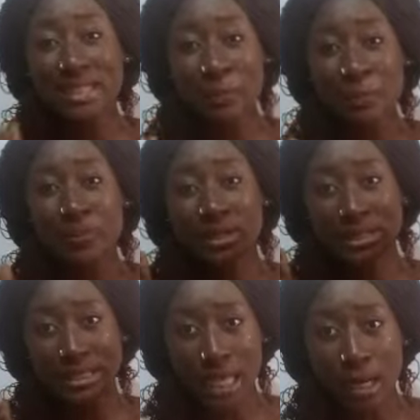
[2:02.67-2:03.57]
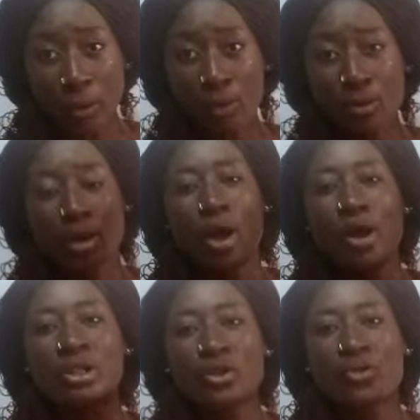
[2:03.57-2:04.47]
deep down,
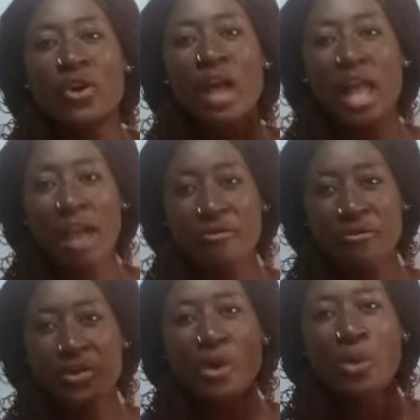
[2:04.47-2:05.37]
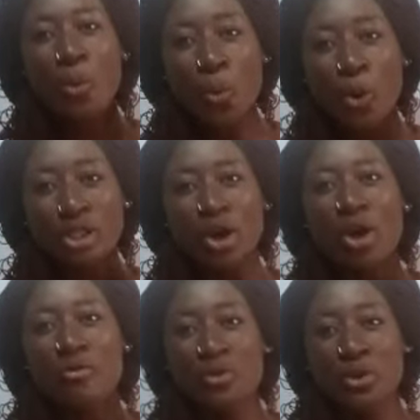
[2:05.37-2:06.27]
so for every one
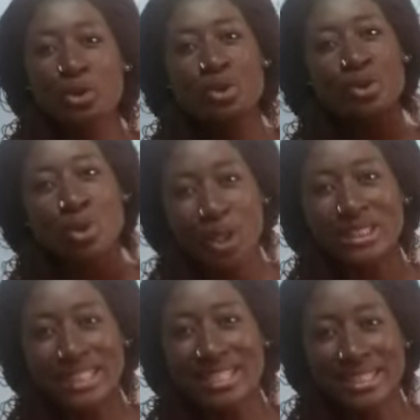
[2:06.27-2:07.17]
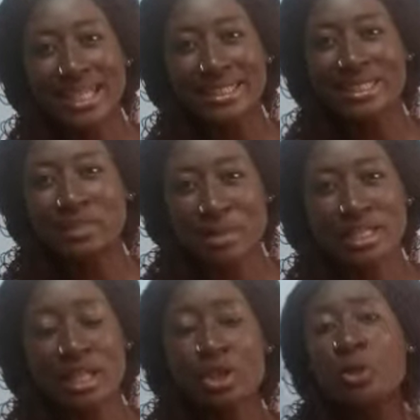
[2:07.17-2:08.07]
of you to understand it
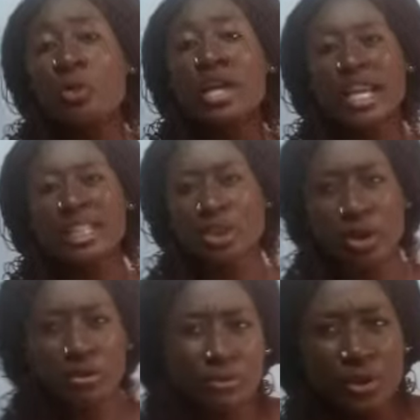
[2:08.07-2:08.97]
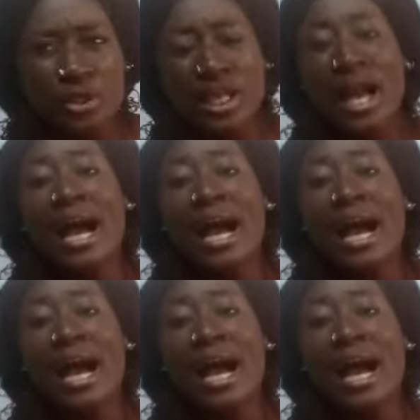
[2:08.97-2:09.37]
better, so you won't get confused,